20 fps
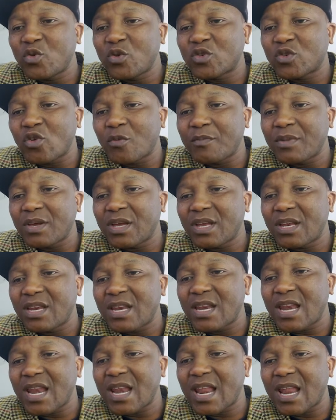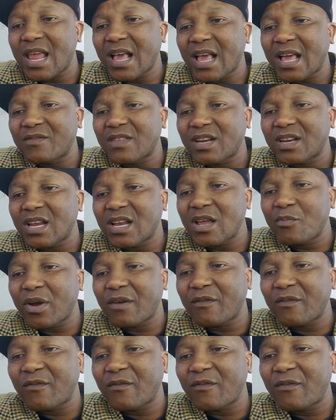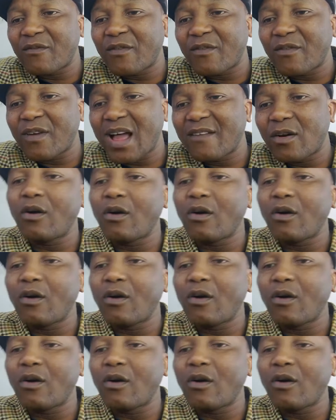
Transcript: q is going to be negative 3.5.